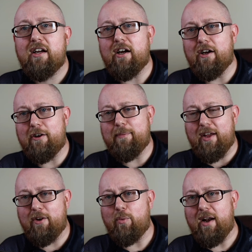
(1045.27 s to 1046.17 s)

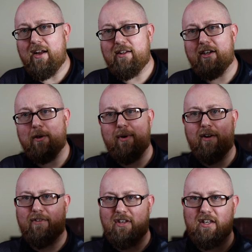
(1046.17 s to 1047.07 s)
And what I like
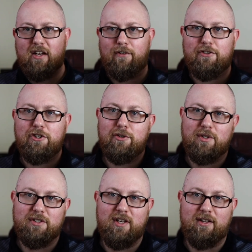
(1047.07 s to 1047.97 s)
about the EF 2
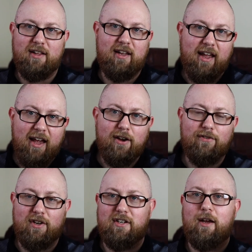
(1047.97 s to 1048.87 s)
is that they have
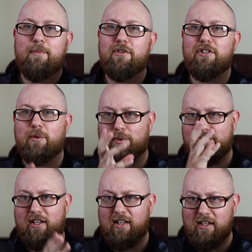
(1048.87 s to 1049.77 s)
adapters that will
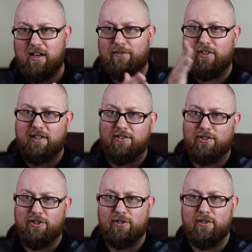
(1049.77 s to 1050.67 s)
take EF
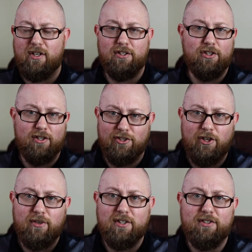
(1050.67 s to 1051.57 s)
lenses into the
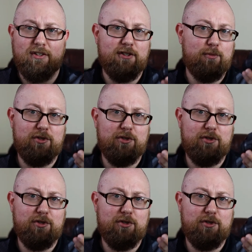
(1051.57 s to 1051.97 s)
Sony system.